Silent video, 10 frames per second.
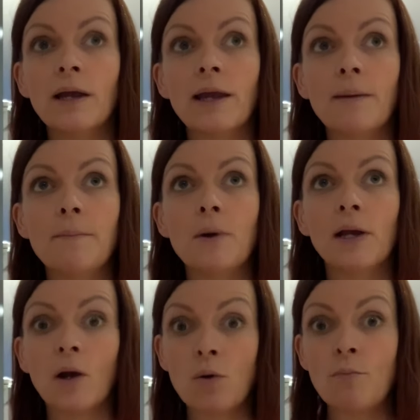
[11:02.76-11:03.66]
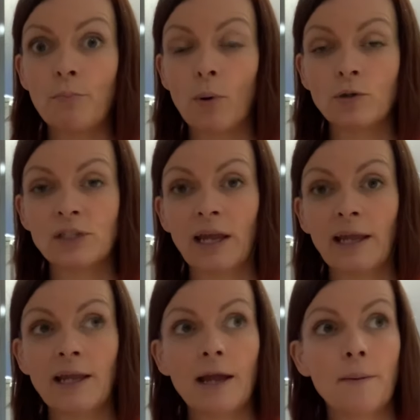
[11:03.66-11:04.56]
in my own
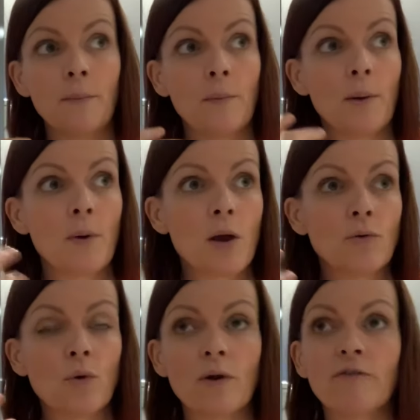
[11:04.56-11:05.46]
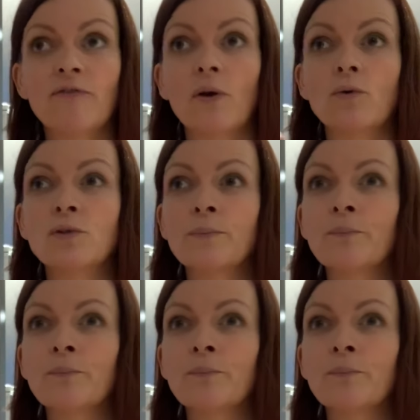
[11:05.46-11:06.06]
body and my own auric field